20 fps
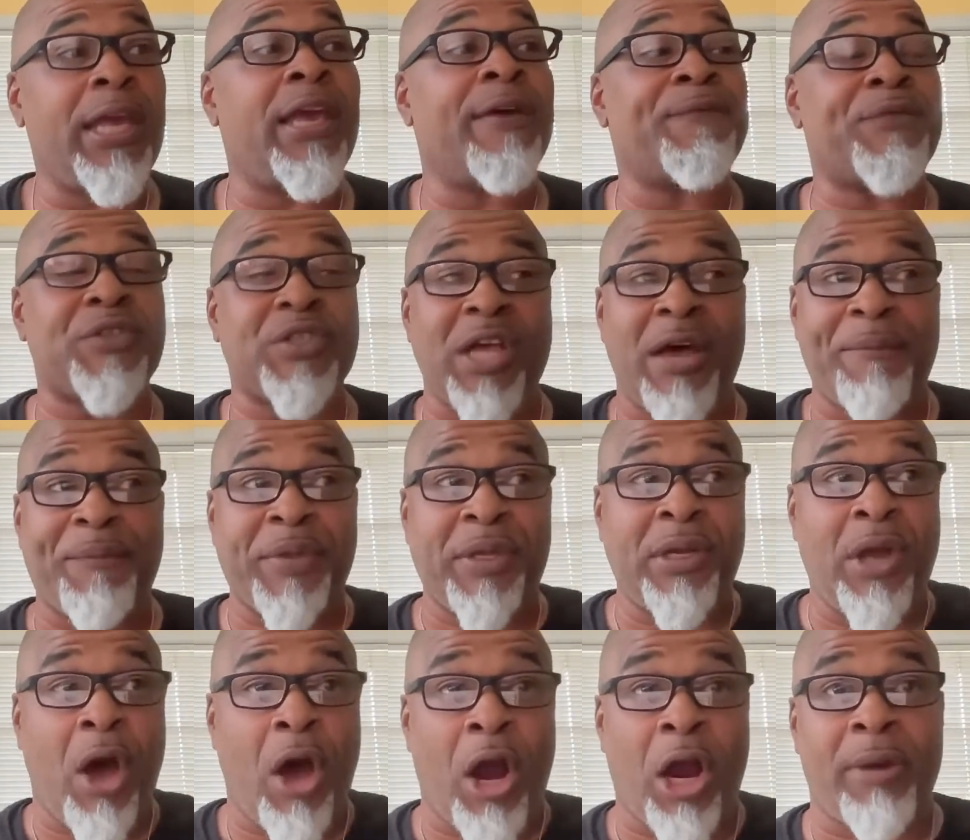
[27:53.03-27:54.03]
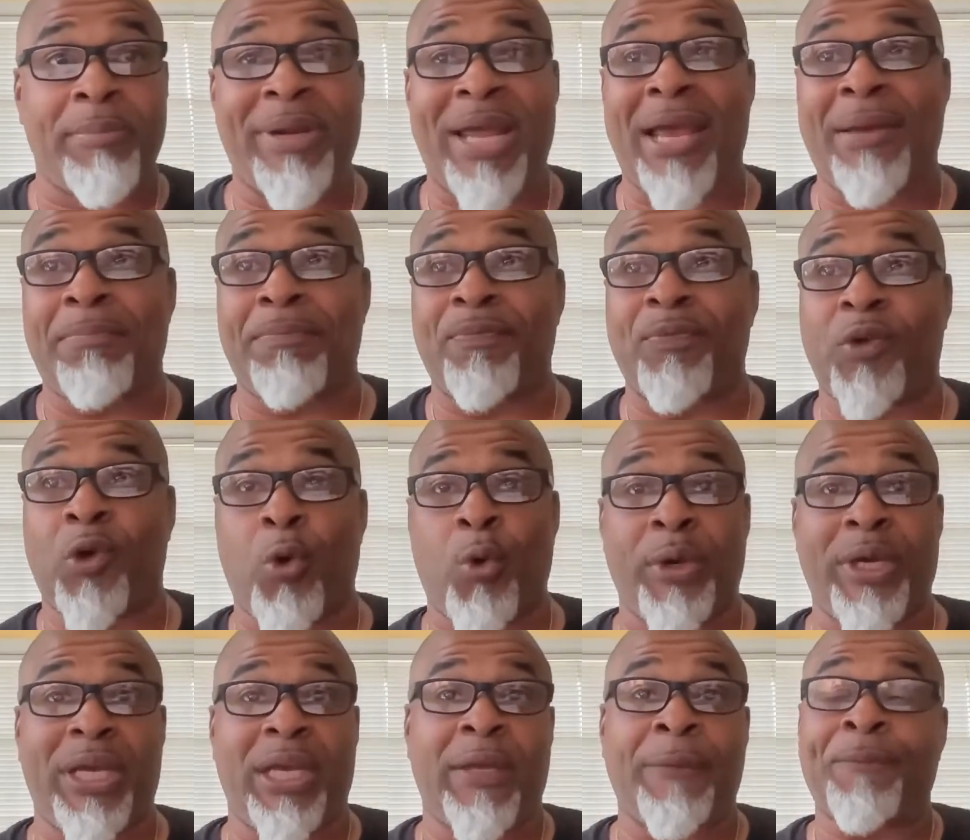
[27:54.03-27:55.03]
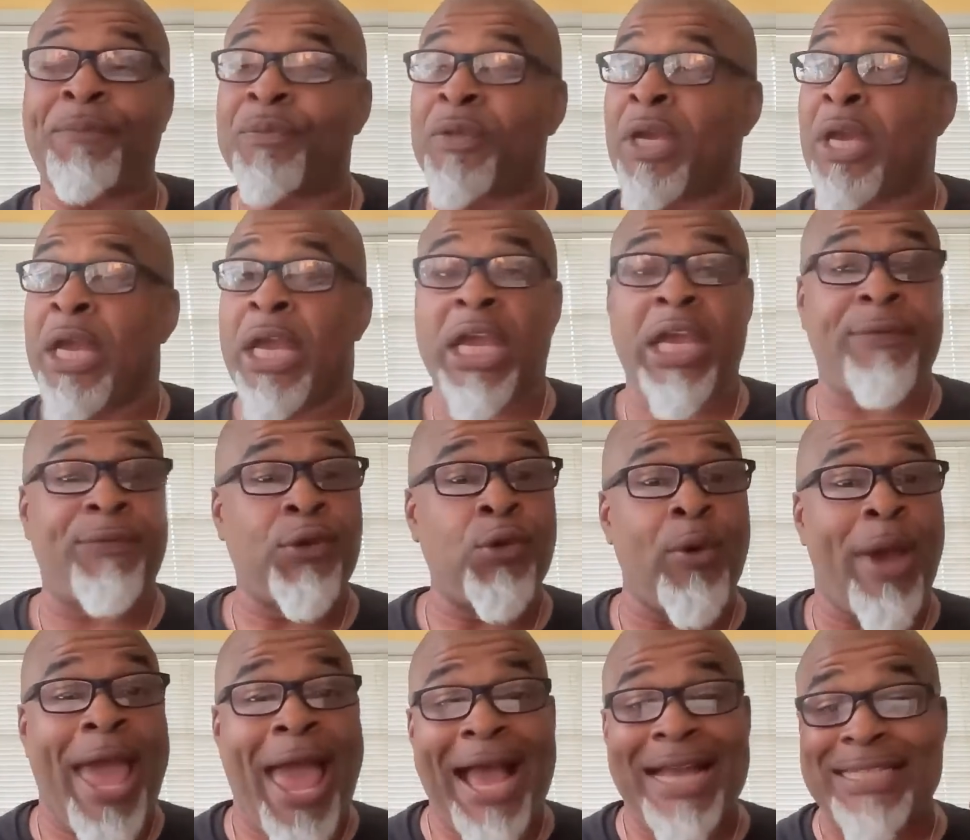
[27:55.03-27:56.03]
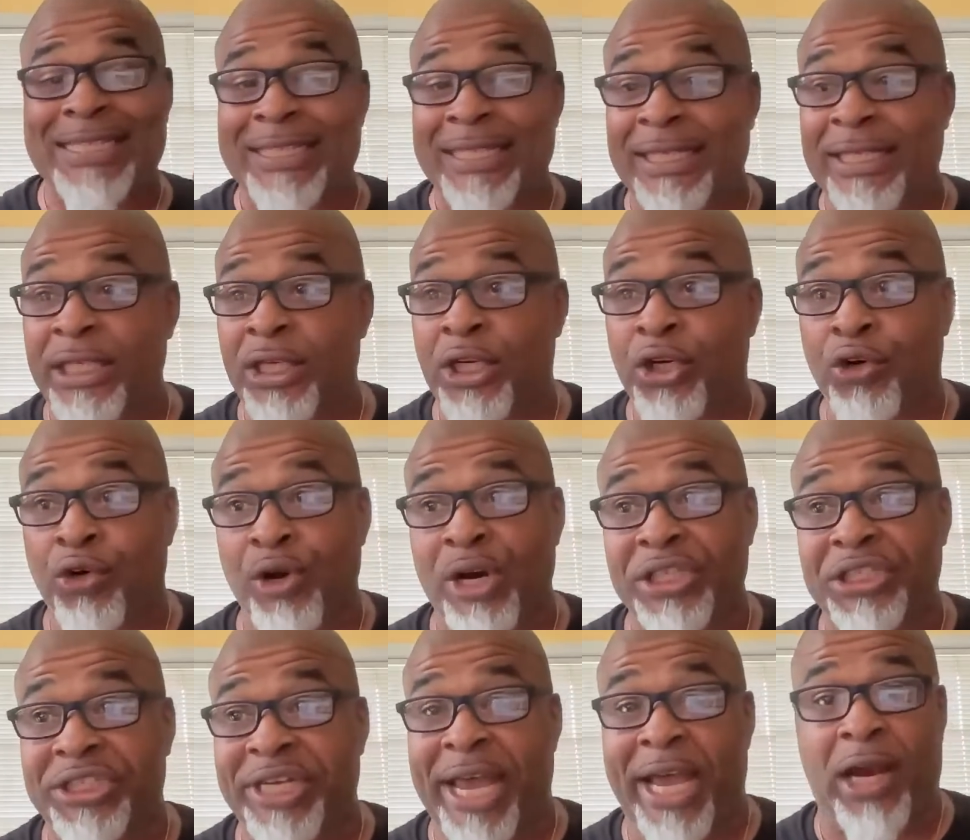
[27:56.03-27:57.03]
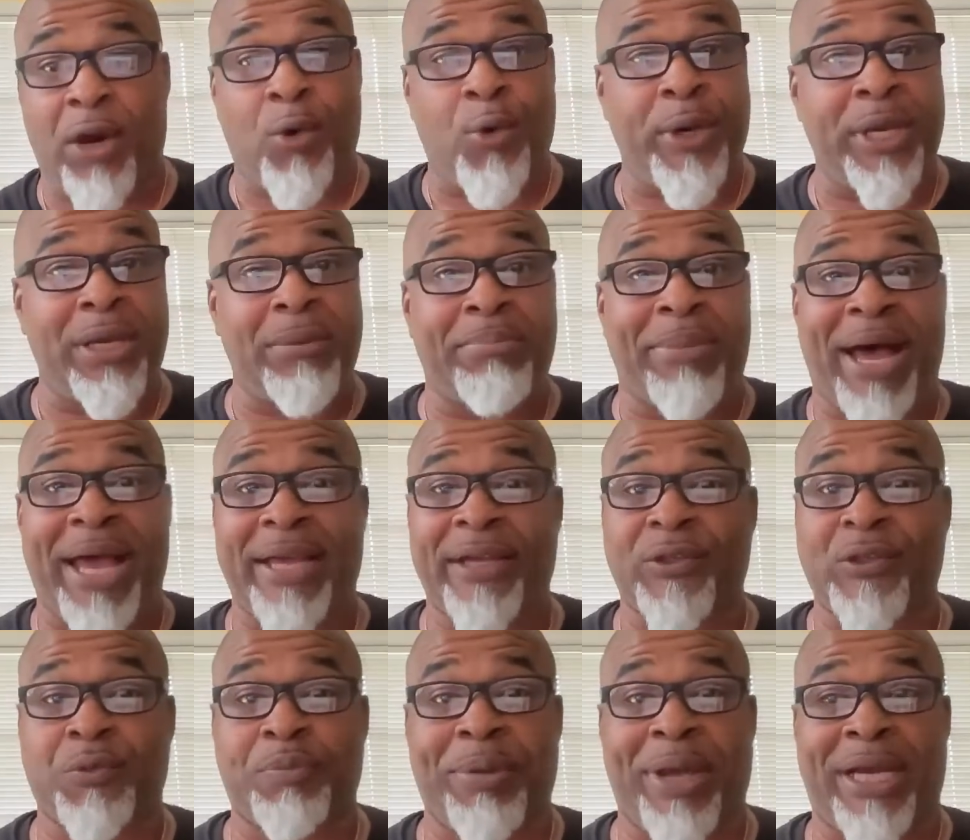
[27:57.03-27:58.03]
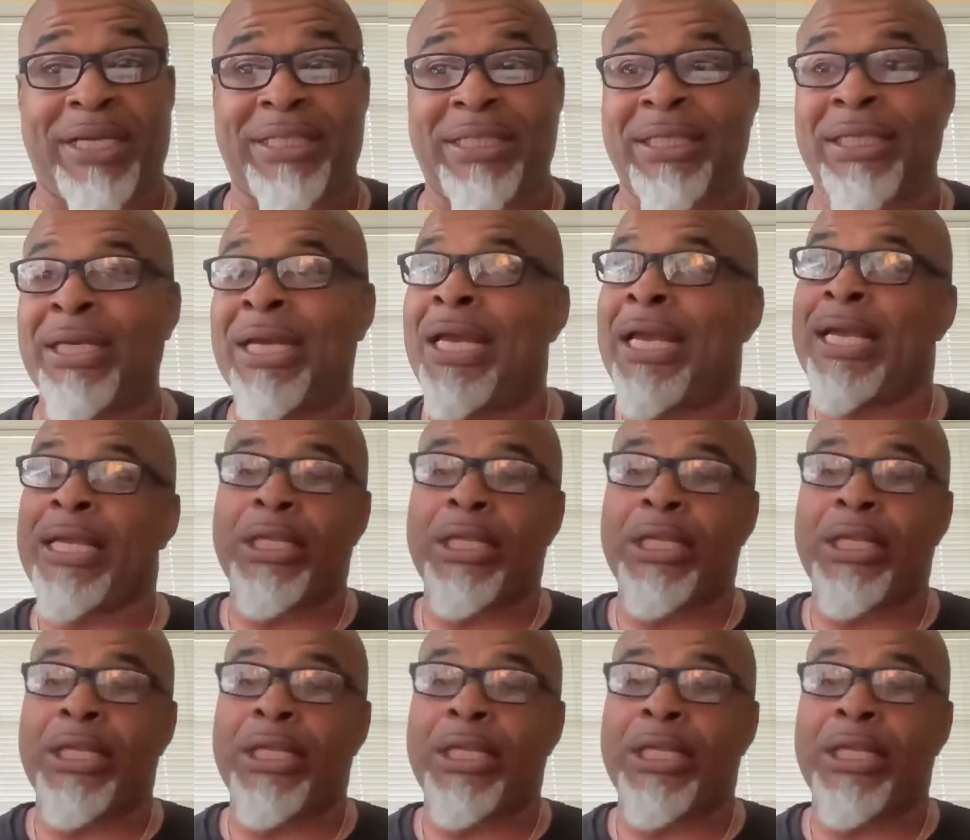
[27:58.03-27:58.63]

If something harmed that queen, if you accidentally crush that queen by inspecting,